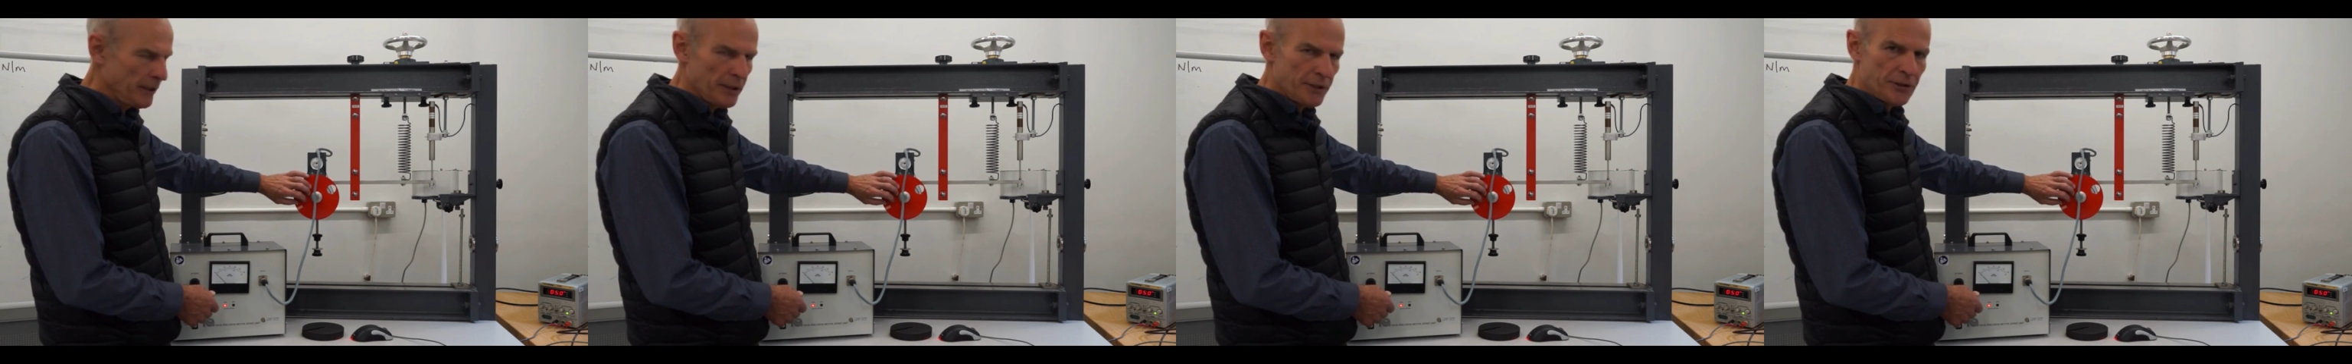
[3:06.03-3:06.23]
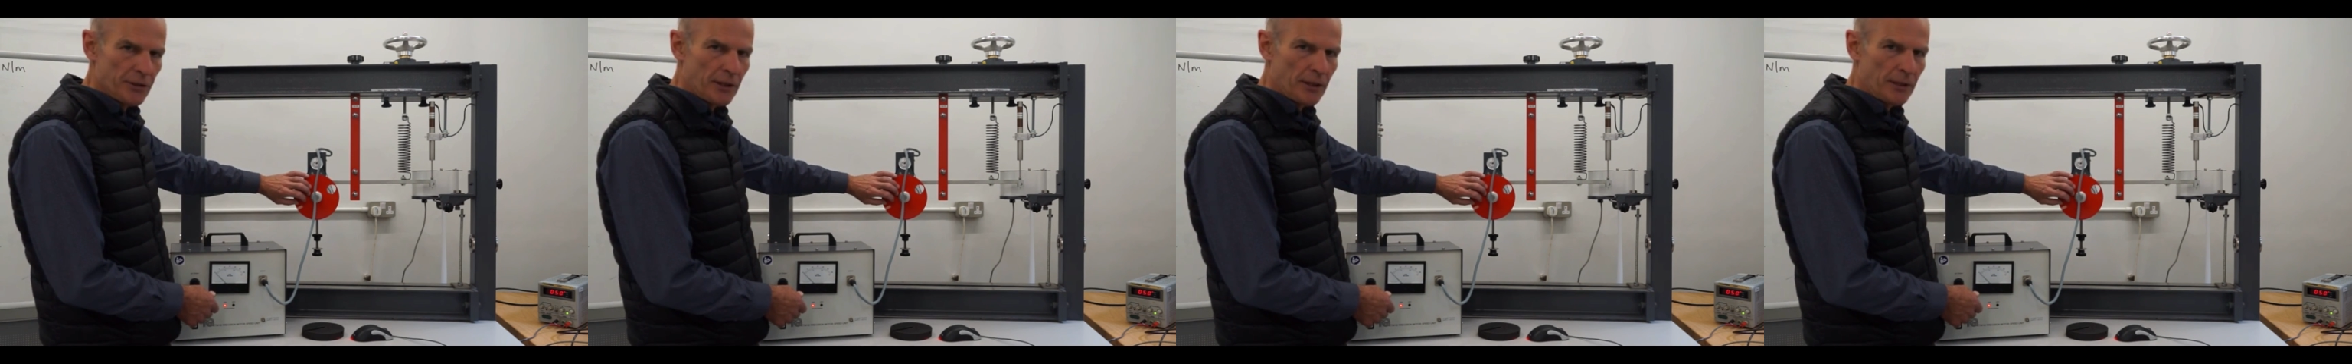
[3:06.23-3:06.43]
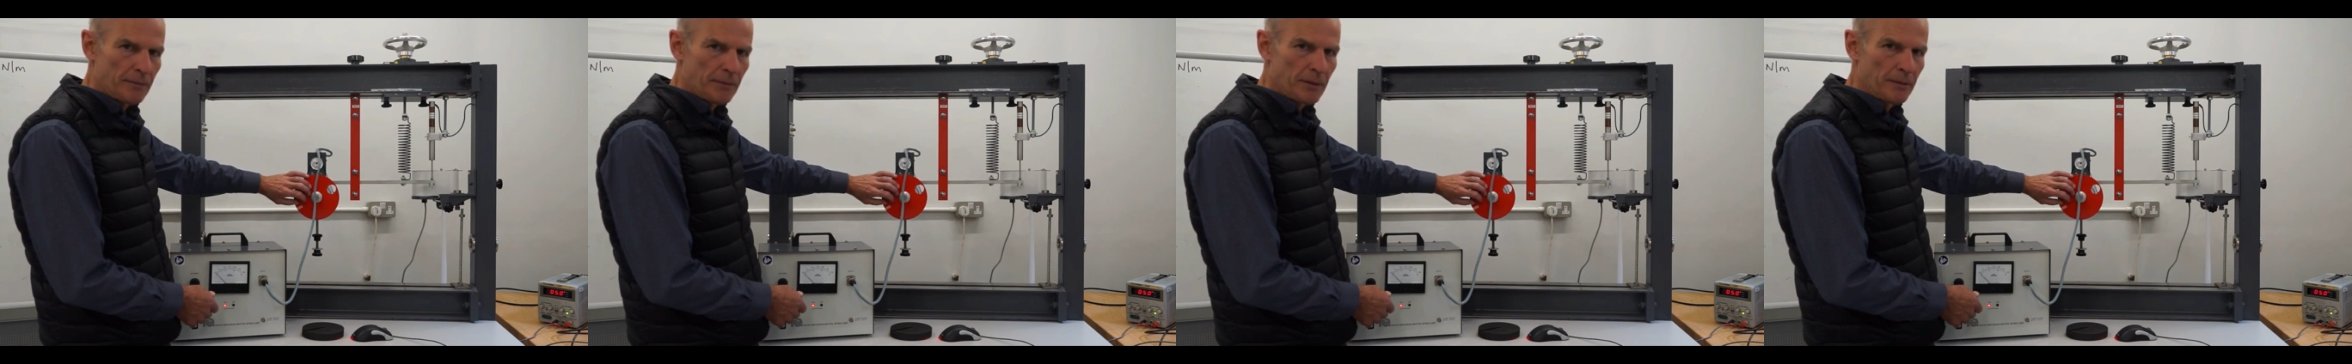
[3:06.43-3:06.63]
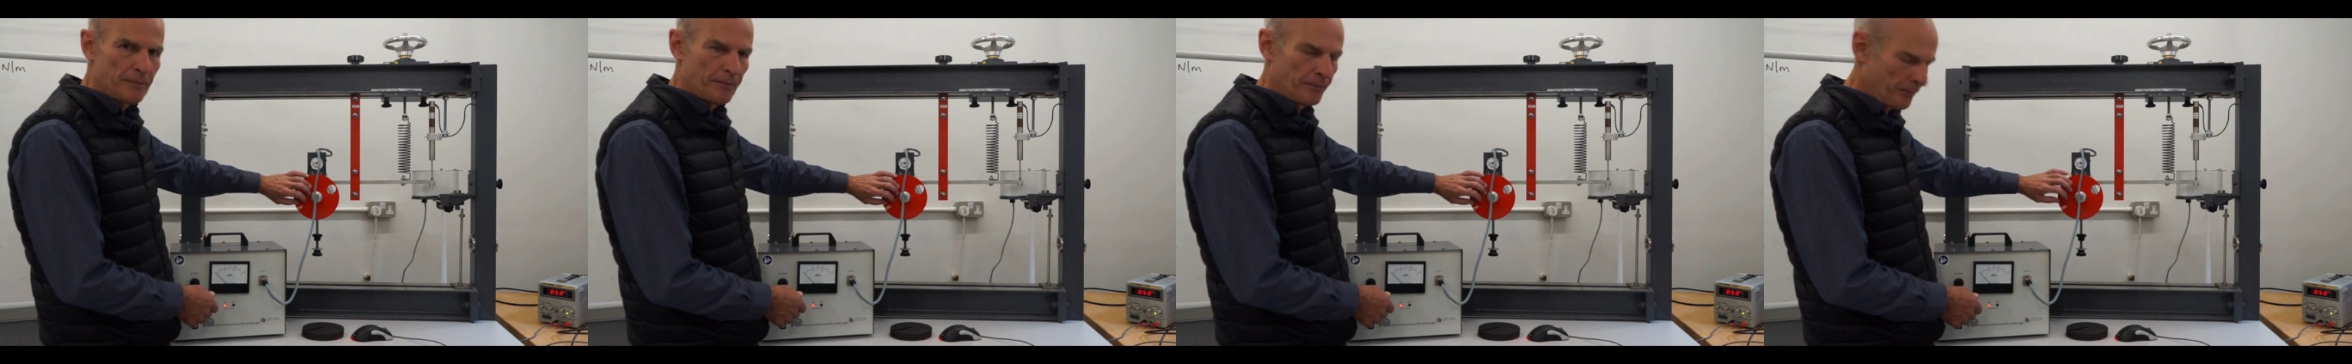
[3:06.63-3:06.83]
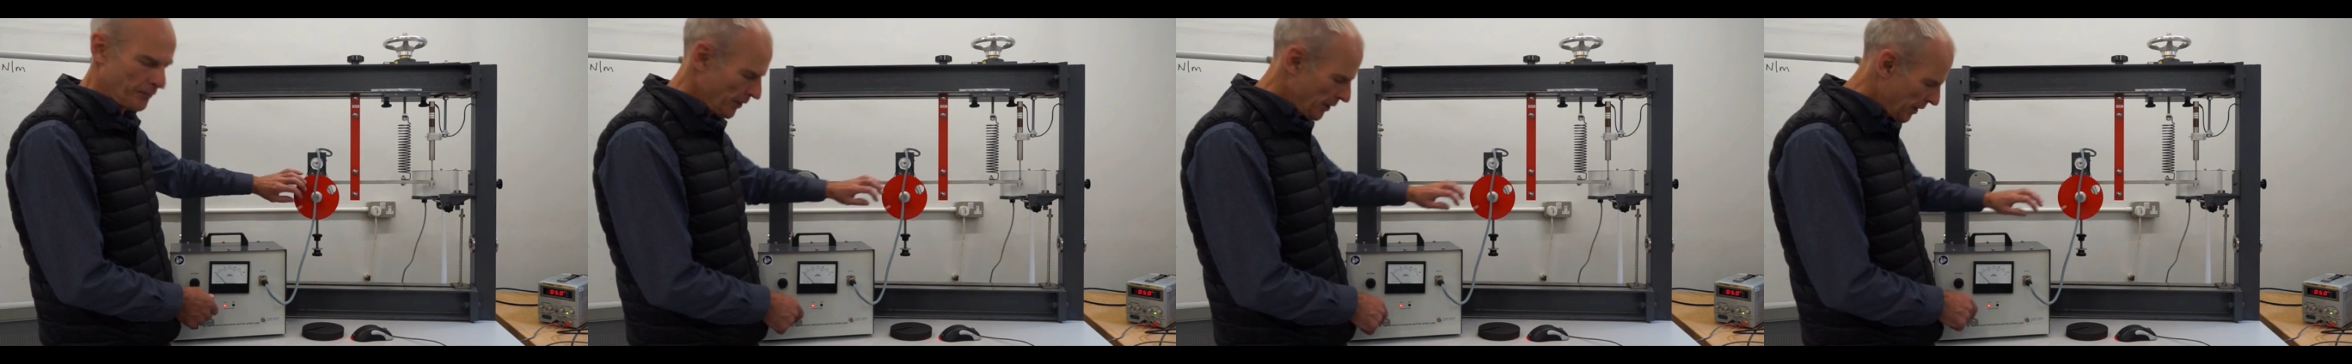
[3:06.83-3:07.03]
this up.
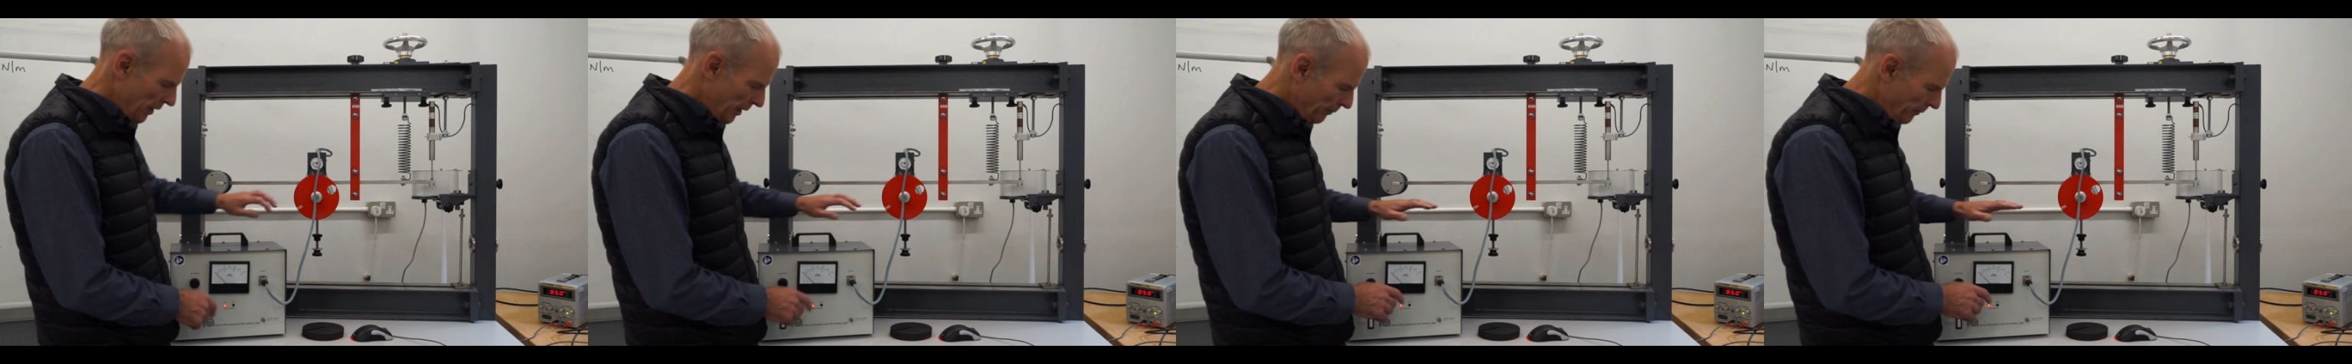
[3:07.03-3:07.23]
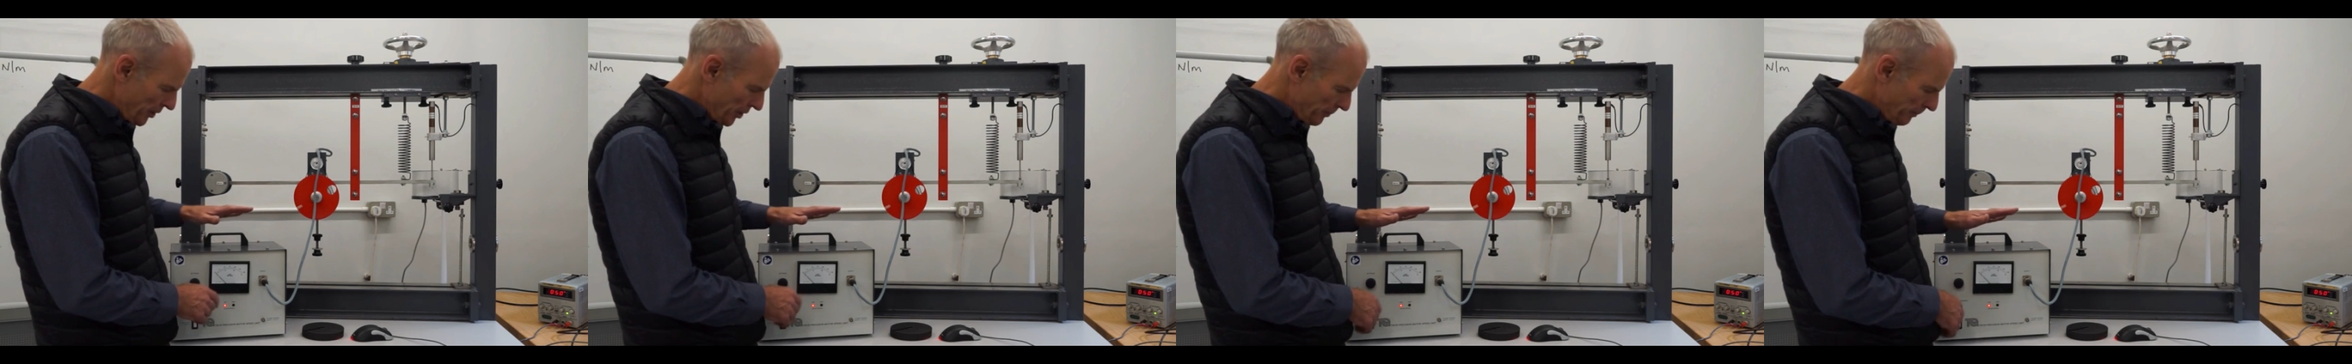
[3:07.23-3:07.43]
And we